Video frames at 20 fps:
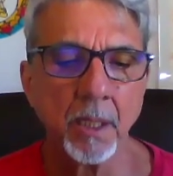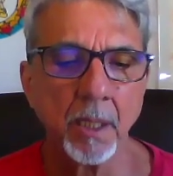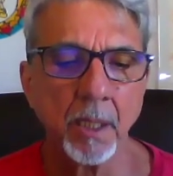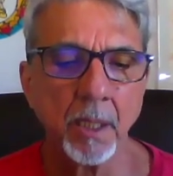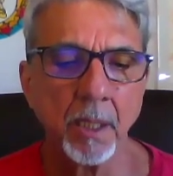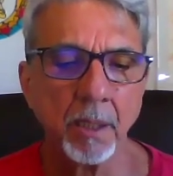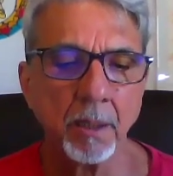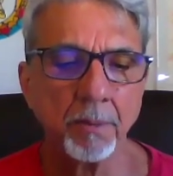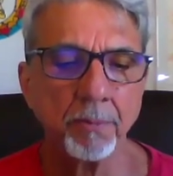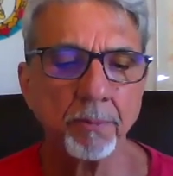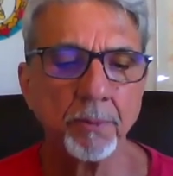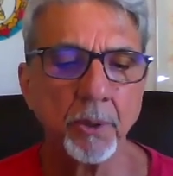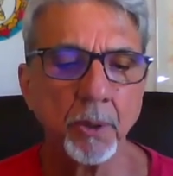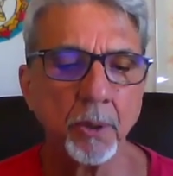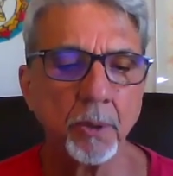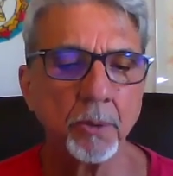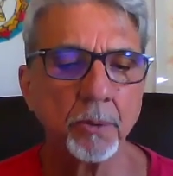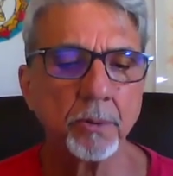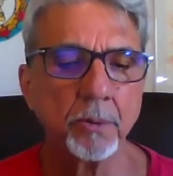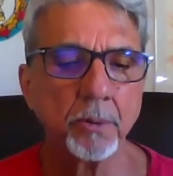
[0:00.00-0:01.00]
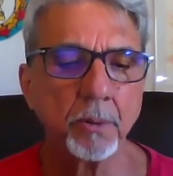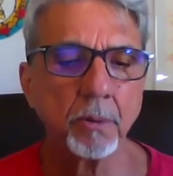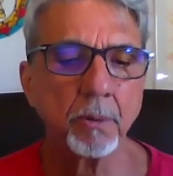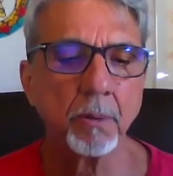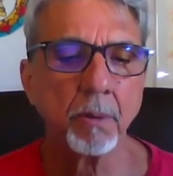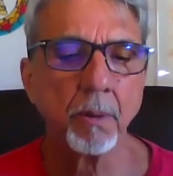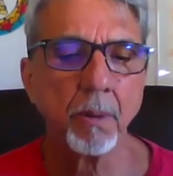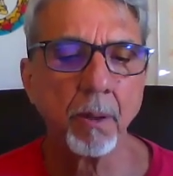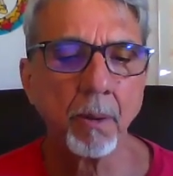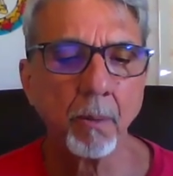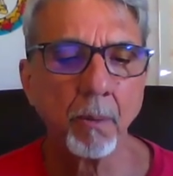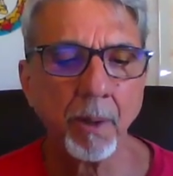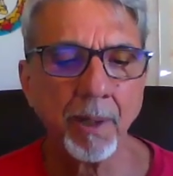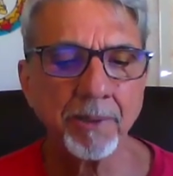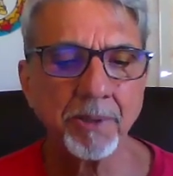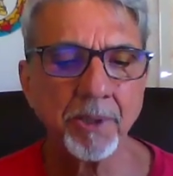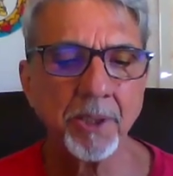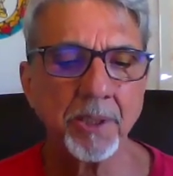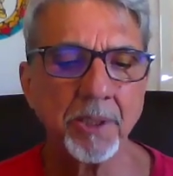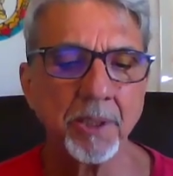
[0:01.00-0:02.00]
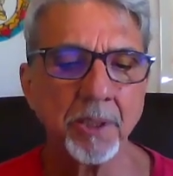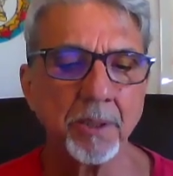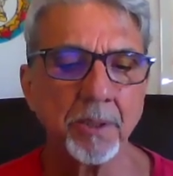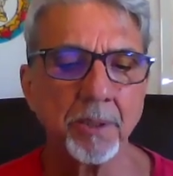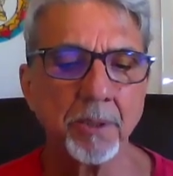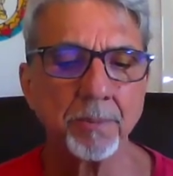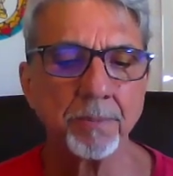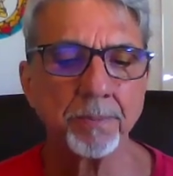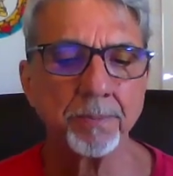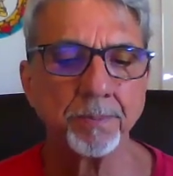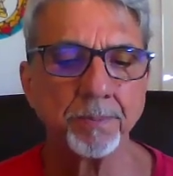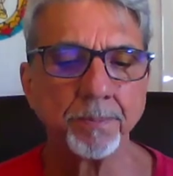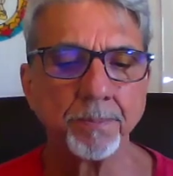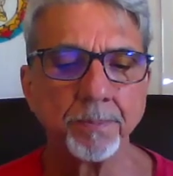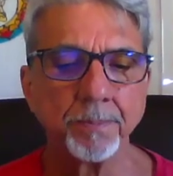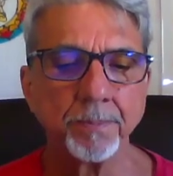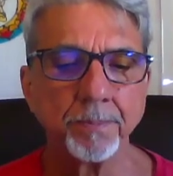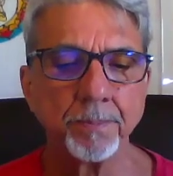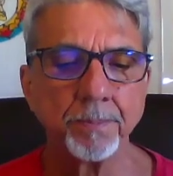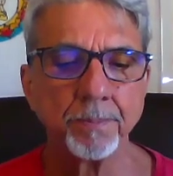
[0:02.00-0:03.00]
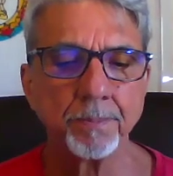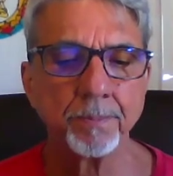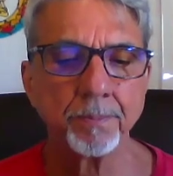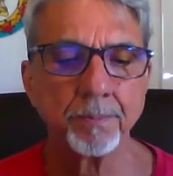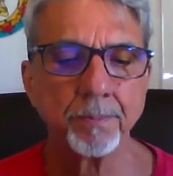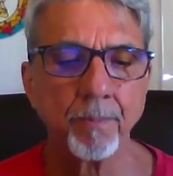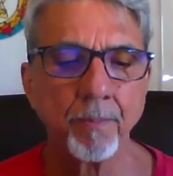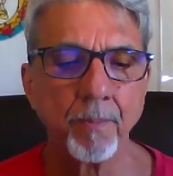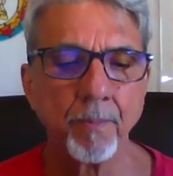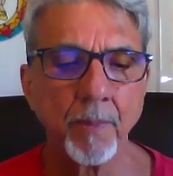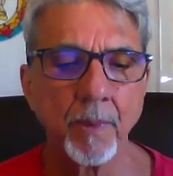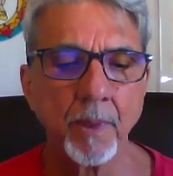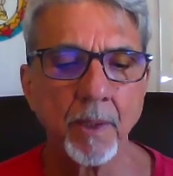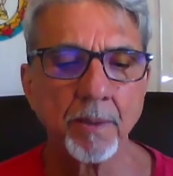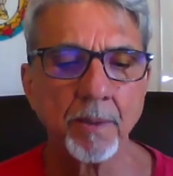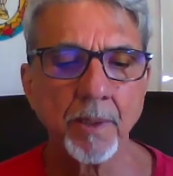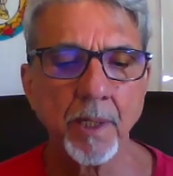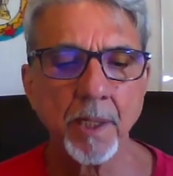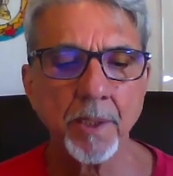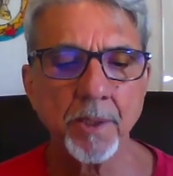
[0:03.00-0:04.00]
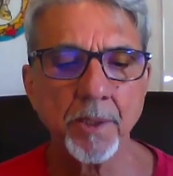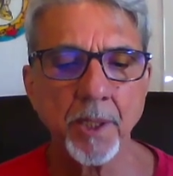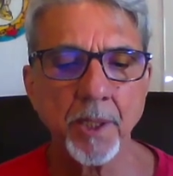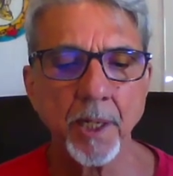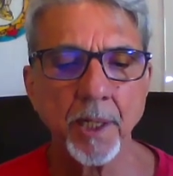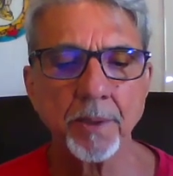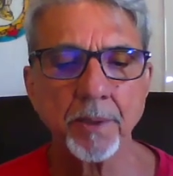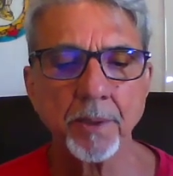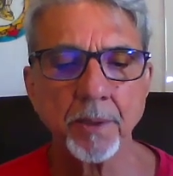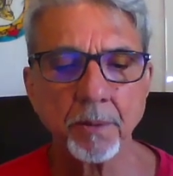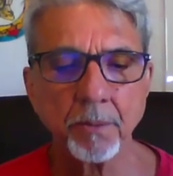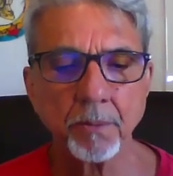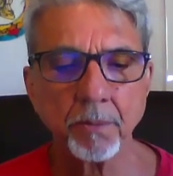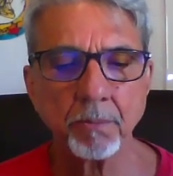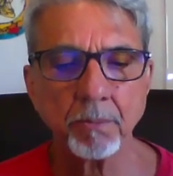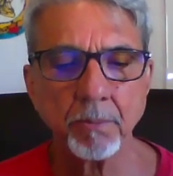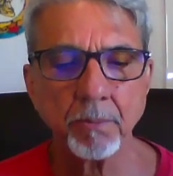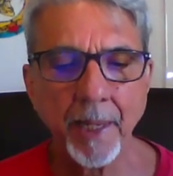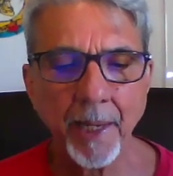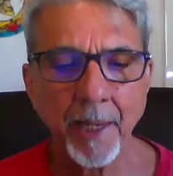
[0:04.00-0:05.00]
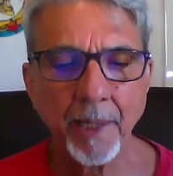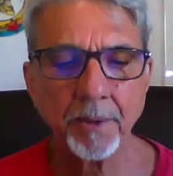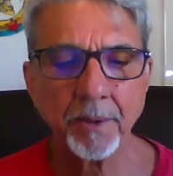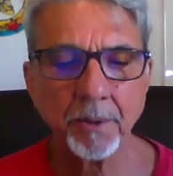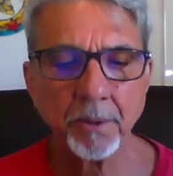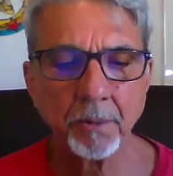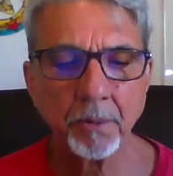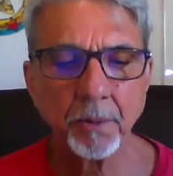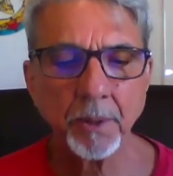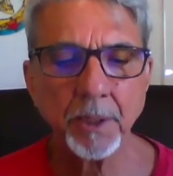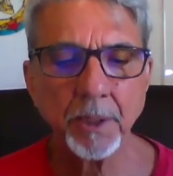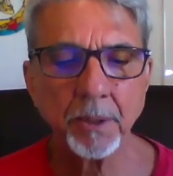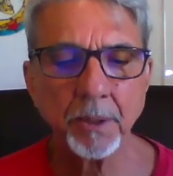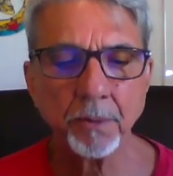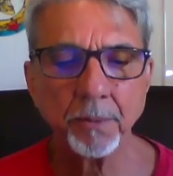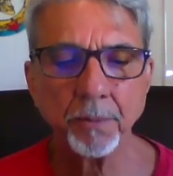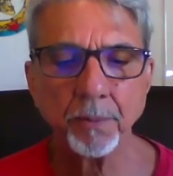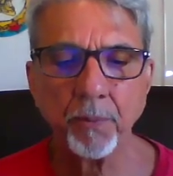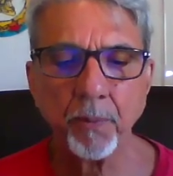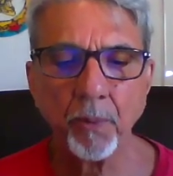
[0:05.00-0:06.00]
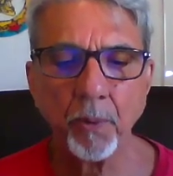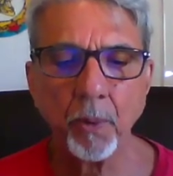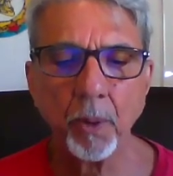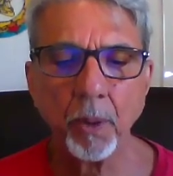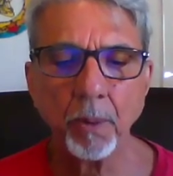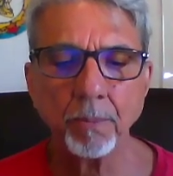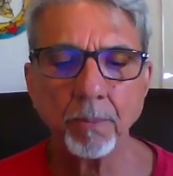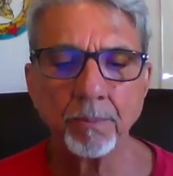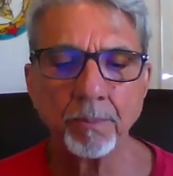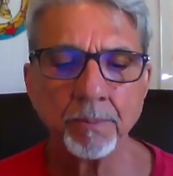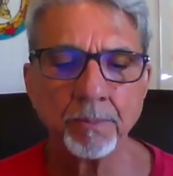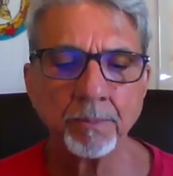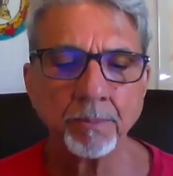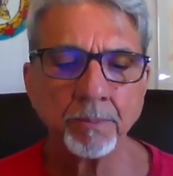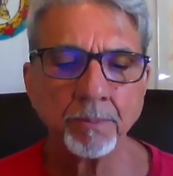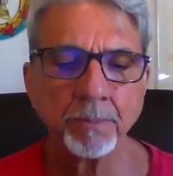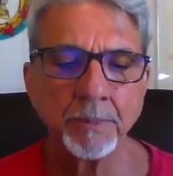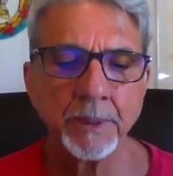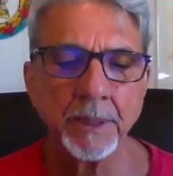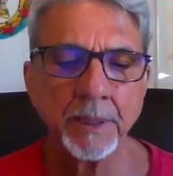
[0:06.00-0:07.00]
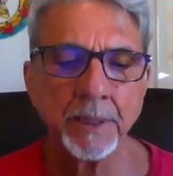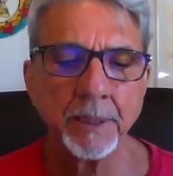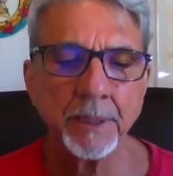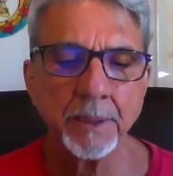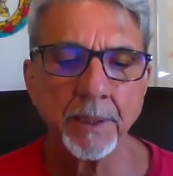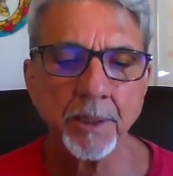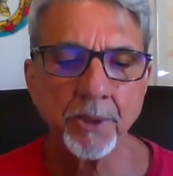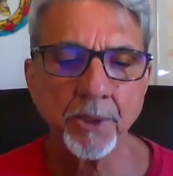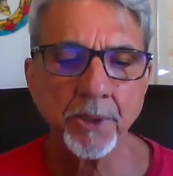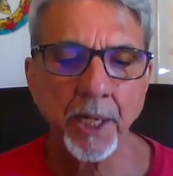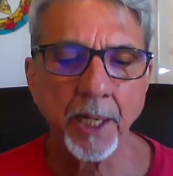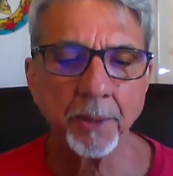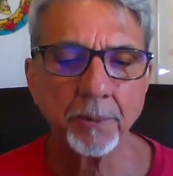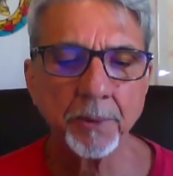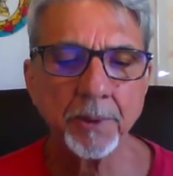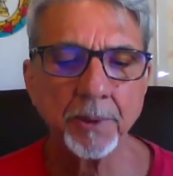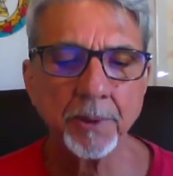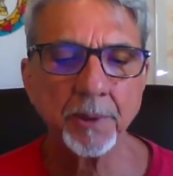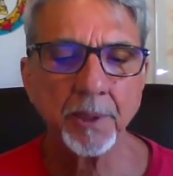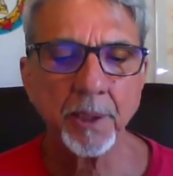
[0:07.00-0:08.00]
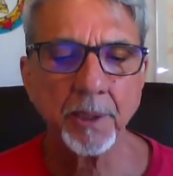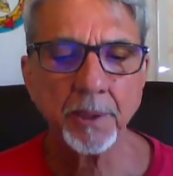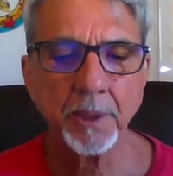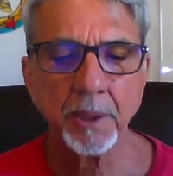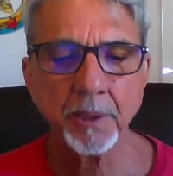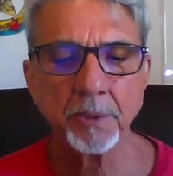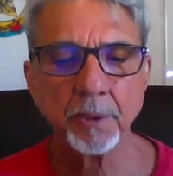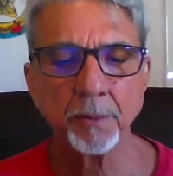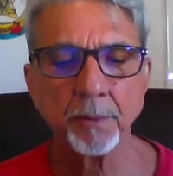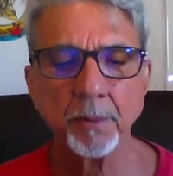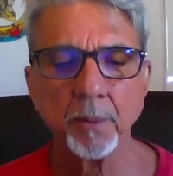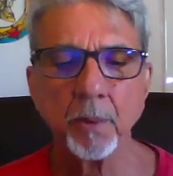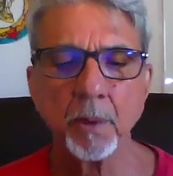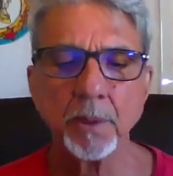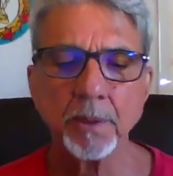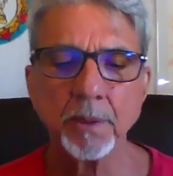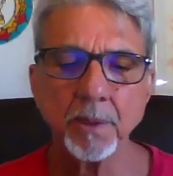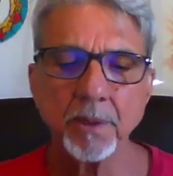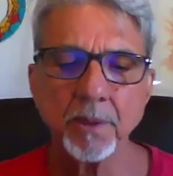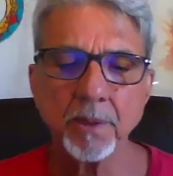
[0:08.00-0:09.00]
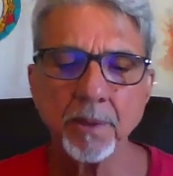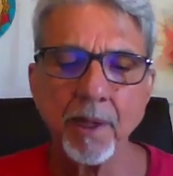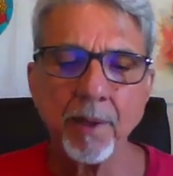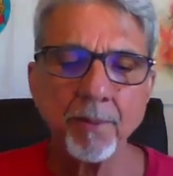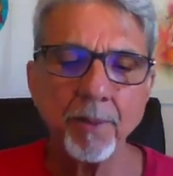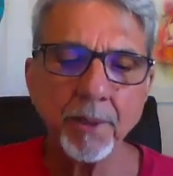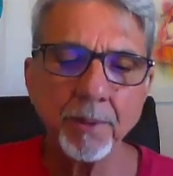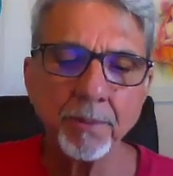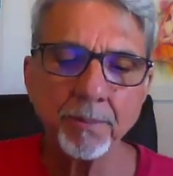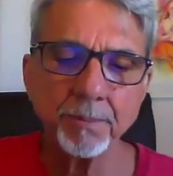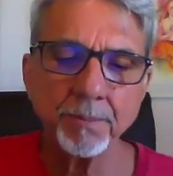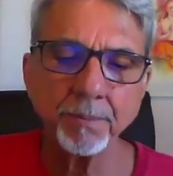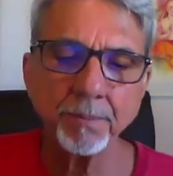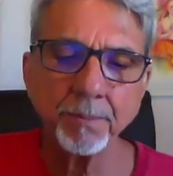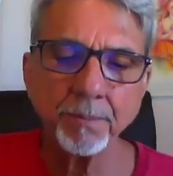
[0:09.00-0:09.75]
of those quantities, such as add 3 to 4, the child will say, yes, of course, it's 7.